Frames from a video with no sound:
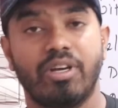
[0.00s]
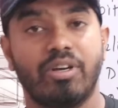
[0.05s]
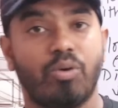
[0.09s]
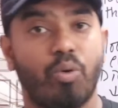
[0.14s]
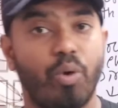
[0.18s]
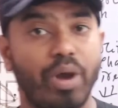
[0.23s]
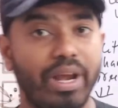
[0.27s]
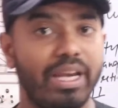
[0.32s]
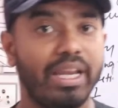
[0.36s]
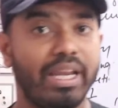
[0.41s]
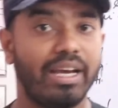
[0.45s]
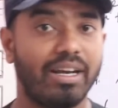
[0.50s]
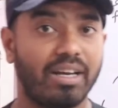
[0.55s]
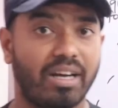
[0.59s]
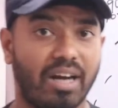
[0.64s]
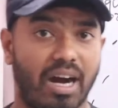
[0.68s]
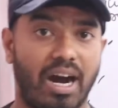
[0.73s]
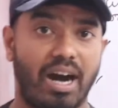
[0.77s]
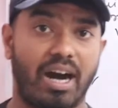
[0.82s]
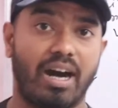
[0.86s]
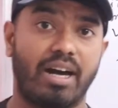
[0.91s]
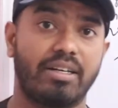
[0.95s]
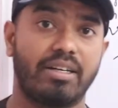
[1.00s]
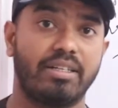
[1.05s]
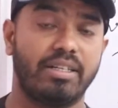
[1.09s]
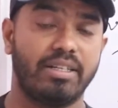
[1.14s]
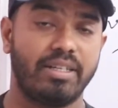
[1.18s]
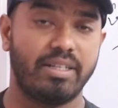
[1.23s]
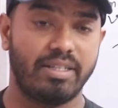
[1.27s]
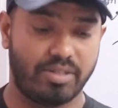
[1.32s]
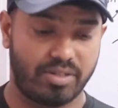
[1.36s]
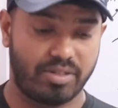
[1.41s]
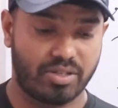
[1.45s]
When a car
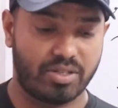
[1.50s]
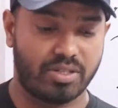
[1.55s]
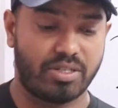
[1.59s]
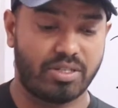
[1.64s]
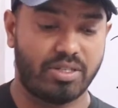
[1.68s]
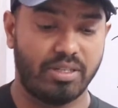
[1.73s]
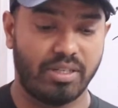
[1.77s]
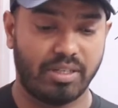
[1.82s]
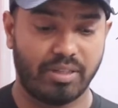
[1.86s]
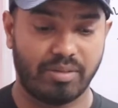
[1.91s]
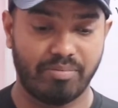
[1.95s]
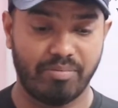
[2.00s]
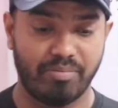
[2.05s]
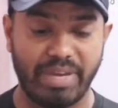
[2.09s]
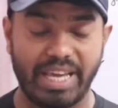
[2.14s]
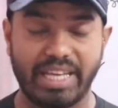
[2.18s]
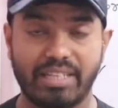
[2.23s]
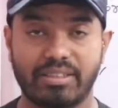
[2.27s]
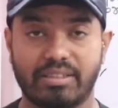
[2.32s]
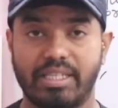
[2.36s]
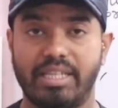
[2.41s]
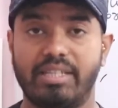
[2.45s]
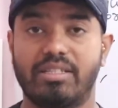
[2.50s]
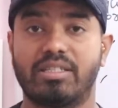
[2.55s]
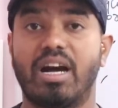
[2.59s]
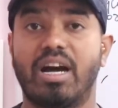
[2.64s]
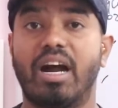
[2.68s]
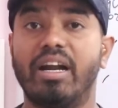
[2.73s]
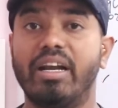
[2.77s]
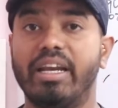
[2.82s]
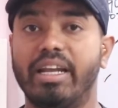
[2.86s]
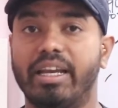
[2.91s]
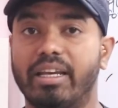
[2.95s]
makes a
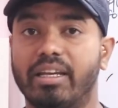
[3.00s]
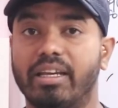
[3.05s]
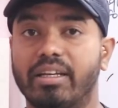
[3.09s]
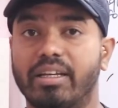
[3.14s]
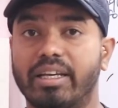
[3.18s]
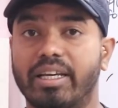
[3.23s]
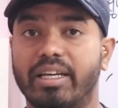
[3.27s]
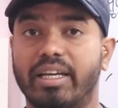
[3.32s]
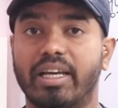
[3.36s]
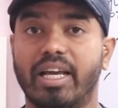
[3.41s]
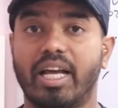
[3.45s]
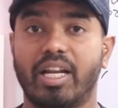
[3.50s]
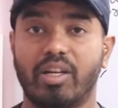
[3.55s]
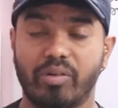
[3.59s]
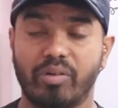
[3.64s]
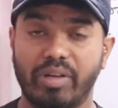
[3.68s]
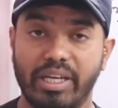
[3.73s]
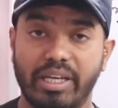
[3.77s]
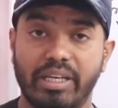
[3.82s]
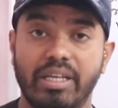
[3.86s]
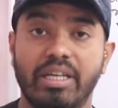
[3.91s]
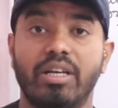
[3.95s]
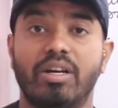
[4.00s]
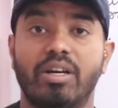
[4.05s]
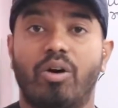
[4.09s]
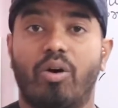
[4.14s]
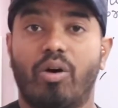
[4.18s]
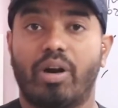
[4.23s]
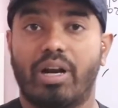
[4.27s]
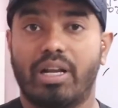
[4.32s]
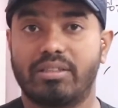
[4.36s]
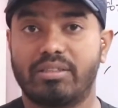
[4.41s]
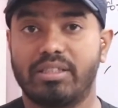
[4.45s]
turning along a
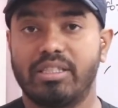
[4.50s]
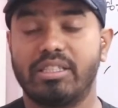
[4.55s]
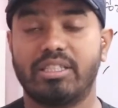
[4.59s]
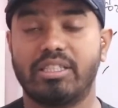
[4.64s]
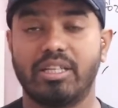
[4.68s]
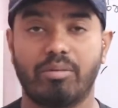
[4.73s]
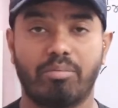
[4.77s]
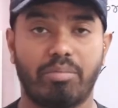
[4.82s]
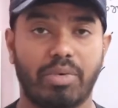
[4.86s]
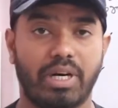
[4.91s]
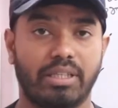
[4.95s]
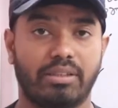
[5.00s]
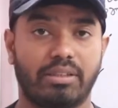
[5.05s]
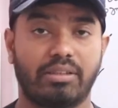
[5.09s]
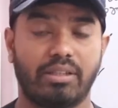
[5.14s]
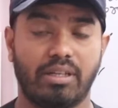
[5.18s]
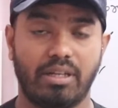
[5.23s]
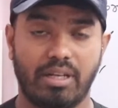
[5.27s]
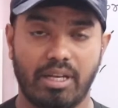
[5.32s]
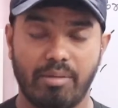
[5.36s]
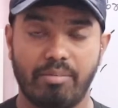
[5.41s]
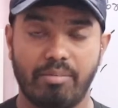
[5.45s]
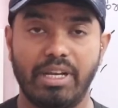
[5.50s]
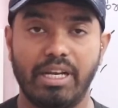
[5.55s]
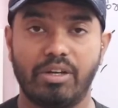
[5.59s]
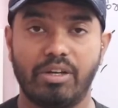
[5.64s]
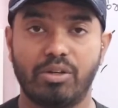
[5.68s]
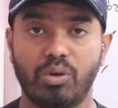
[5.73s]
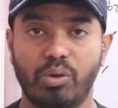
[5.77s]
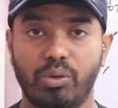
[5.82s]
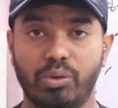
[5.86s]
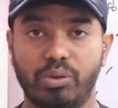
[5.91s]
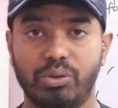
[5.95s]
horizontal path, level
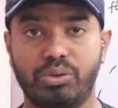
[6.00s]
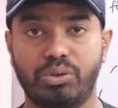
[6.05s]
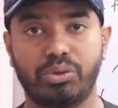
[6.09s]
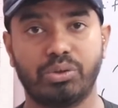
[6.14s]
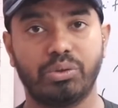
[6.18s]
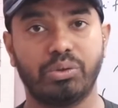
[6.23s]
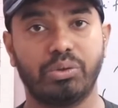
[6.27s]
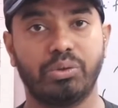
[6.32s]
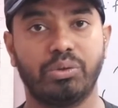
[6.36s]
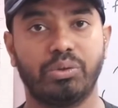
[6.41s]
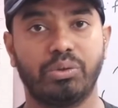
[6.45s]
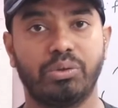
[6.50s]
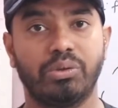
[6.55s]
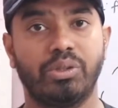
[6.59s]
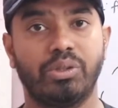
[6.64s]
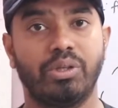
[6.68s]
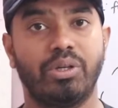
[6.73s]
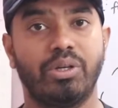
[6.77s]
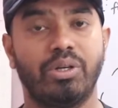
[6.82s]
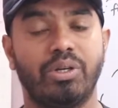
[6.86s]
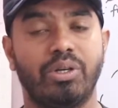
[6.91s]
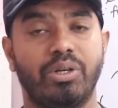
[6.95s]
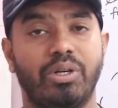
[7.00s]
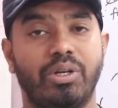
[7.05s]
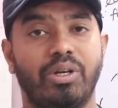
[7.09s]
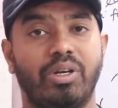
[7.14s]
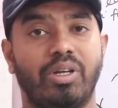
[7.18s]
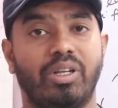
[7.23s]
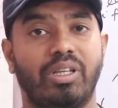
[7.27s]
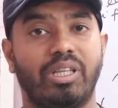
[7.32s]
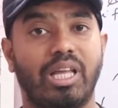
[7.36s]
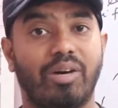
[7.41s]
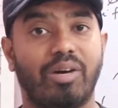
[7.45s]
road,
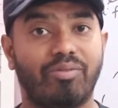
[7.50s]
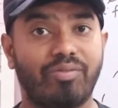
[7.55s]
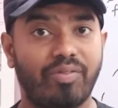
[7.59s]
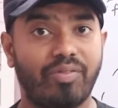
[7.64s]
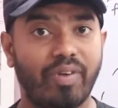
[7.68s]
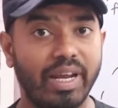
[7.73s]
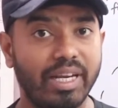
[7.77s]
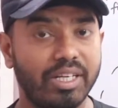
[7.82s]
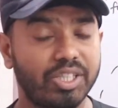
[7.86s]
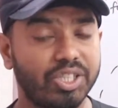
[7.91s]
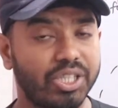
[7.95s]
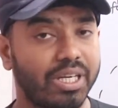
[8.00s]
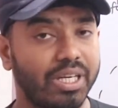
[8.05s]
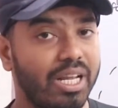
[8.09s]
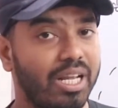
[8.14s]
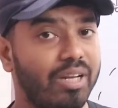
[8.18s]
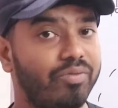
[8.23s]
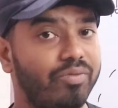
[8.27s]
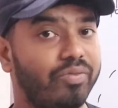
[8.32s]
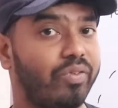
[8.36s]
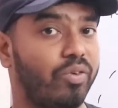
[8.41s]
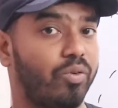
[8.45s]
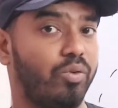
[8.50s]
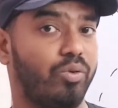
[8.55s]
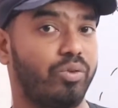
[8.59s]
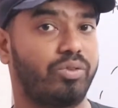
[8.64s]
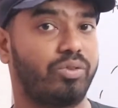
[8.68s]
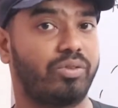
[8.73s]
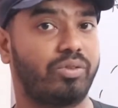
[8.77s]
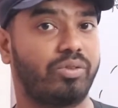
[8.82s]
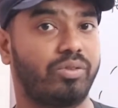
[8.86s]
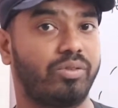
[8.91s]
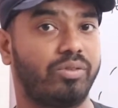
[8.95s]
the frictional
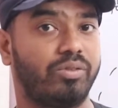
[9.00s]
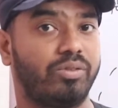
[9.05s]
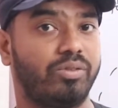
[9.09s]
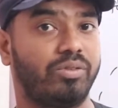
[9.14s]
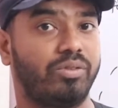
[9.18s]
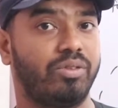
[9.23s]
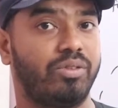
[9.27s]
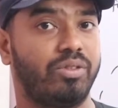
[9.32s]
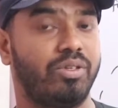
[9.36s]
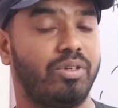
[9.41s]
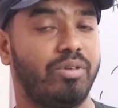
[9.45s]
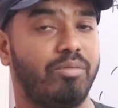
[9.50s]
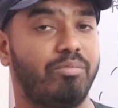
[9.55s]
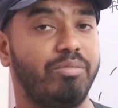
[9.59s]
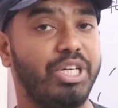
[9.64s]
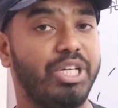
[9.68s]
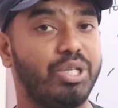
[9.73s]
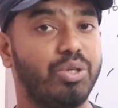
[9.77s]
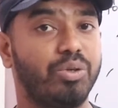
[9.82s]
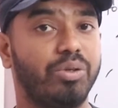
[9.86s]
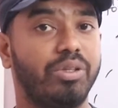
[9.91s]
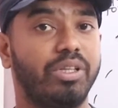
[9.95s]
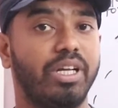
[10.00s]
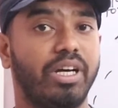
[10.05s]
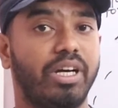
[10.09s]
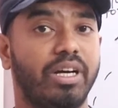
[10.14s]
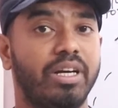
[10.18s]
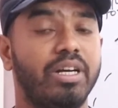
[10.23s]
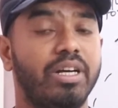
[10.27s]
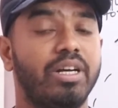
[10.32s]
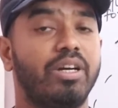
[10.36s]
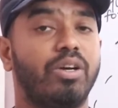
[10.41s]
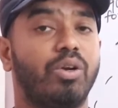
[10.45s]
force between
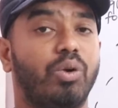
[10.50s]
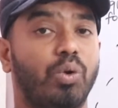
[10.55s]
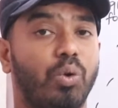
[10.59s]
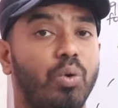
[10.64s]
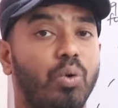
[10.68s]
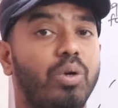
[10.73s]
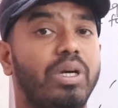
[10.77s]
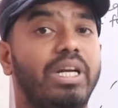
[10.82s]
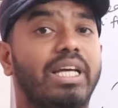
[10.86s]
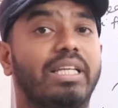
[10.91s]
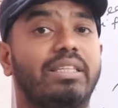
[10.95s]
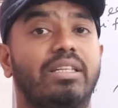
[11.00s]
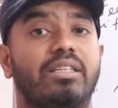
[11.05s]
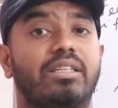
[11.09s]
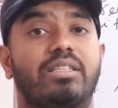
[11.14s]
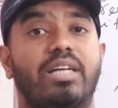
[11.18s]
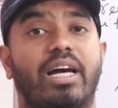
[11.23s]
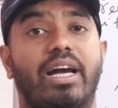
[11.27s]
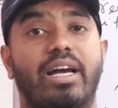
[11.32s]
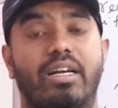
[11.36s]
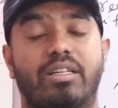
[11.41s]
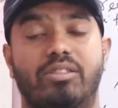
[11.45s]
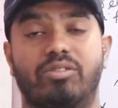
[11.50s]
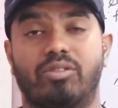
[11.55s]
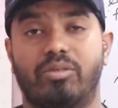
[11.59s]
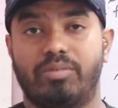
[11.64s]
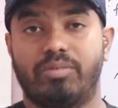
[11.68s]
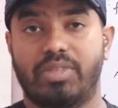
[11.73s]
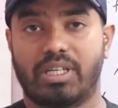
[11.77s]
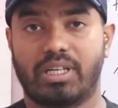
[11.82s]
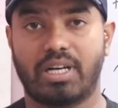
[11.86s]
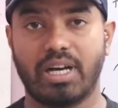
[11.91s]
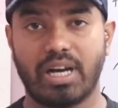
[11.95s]
the road and the tires of
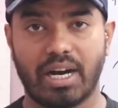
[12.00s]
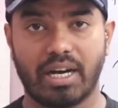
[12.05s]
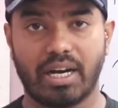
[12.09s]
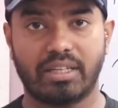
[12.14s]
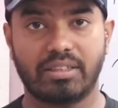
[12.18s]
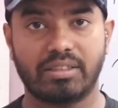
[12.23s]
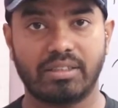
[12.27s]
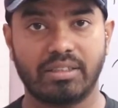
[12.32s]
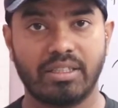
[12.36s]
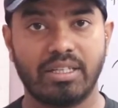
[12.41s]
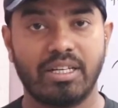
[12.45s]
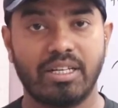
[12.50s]
the car